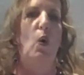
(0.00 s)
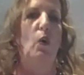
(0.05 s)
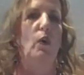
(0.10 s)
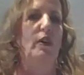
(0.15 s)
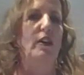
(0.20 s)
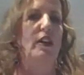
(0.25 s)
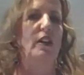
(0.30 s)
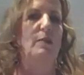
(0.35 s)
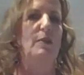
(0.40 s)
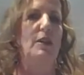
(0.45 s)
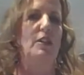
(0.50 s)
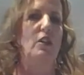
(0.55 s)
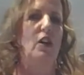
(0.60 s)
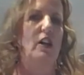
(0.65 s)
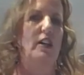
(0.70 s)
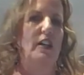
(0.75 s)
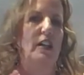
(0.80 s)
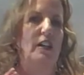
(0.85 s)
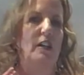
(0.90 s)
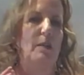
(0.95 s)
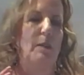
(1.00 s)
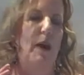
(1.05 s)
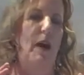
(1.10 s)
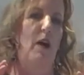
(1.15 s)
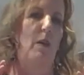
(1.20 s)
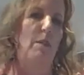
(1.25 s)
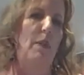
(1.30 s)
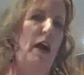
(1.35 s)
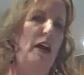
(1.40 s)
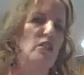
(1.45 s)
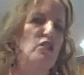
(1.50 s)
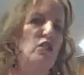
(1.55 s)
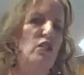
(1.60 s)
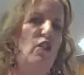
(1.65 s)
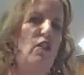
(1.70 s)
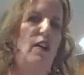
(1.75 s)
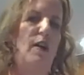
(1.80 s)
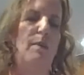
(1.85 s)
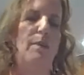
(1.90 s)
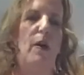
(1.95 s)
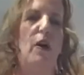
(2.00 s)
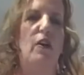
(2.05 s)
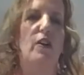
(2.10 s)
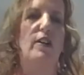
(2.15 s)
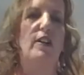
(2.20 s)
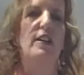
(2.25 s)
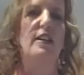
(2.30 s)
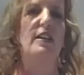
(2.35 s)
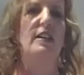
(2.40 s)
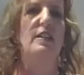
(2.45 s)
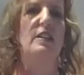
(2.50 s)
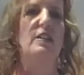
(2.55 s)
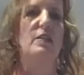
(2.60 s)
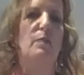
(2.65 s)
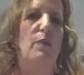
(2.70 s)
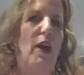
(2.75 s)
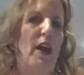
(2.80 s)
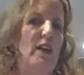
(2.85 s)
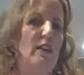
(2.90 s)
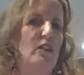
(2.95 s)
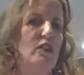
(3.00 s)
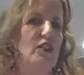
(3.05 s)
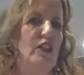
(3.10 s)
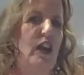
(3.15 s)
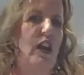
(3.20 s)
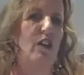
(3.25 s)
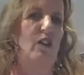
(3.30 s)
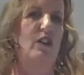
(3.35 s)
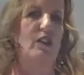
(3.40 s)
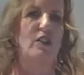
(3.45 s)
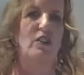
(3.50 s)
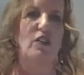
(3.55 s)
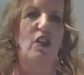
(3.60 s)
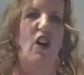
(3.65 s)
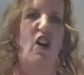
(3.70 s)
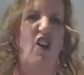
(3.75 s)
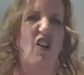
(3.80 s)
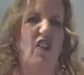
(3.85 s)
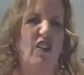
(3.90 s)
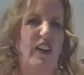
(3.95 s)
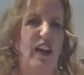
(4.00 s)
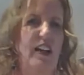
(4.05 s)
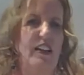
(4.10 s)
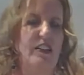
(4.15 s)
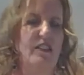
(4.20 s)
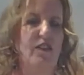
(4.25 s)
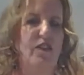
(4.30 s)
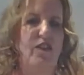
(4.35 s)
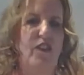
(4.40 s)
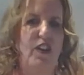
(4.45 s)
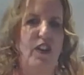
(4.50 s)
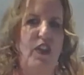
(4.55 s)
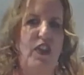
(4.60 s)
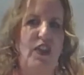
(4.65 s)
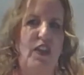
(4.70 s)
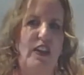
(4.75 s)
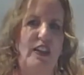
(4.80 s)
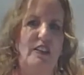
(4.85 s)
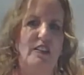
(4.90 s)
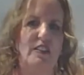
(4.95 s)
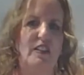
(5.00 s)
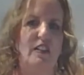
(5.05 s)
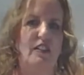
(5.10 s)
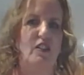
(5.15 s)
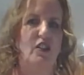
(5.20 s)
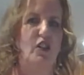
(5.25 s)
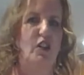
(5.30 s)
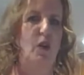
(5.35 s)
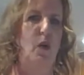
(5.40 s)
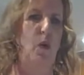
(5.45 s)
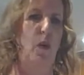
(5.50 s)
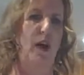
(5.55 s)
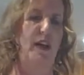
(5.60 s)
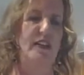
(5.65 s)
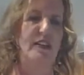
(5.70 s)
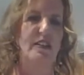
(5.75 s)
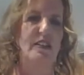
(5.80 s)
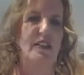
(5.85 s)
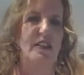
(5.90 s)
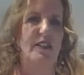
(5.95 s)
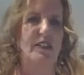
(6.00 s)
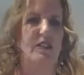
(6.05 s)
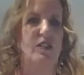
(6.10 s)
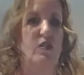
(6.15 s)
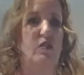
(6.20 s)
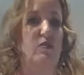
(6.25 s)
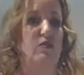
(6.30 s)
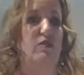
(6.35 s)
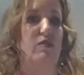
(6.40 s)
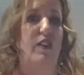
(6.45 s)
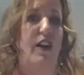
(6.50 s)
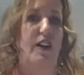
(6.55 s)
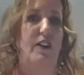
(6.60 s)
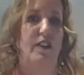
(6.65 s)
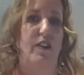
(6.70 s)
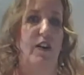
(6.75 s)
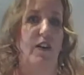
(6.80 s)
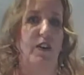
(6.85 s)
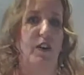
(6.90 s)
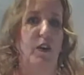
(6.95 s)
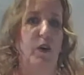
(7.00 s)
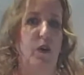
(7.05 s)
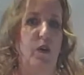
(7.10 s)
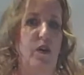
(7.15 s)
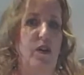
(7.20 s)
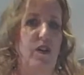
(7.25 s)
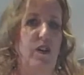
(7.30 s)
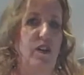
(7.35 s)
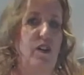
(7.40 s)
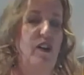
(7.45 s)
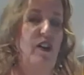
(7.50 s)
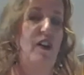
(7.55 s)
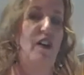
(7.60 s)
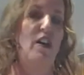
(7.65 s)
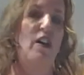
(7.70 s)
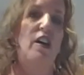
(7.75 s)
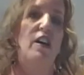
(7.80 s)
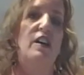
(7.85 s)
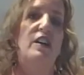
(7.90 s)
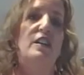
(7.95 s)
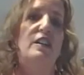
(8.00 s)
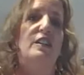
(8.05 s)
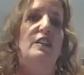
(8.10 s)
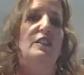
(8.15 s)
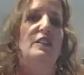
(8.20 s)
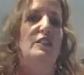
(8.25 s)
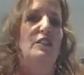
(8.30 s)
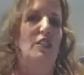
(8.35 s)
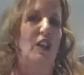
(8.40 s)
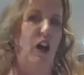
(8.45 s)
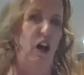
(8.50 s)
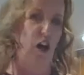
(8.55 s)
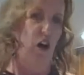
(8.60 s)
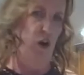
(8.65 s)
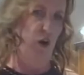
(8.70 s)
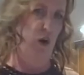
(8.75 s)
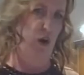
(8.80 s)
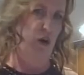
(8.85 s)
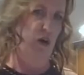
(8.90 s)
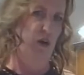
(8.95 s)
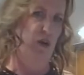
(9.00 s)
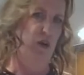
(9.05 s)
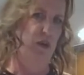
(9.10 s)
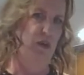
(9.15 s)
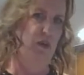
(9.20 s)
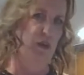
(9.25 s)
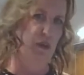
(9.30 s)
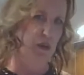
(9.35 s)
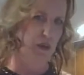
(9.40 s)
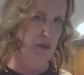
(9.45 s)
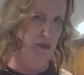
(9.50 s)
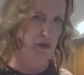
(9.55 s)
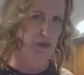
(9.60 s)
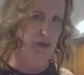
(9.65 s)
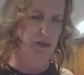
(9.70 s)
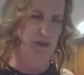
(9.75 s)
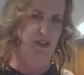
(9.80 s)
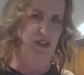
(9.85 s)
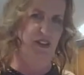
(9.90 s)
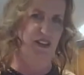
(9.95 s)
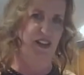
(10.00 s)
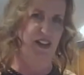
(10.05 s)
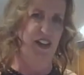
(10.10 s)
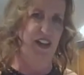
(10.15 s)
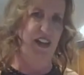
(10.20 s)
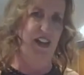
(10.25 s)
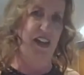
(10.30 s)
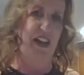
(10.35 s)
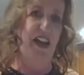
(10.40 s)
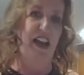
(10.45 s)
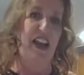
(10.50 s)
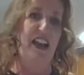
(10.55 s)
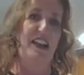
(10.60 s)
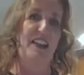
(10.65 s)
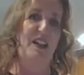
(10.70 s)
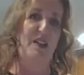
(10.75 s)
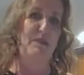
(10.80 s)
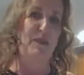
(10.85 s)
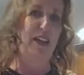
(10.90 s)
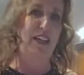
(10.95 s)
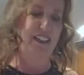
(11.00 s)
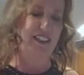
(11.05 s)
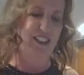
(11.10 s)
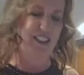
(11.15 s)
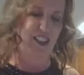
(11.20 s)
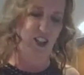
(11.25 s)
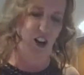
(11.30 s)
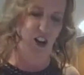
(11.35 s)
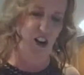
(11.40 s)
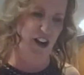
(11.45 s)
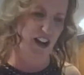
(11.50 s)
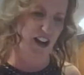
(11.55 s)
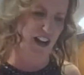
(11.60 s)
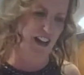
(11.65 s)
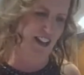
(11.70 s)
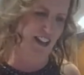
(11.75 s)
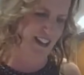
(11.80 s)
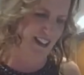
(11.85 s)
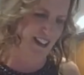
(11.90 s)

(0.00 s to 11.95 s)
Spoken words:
We're going to be talking about bachelorette parties, bridal showers, all kinds of fun things because, you know, wedding season's right around the corner. So, let me get started.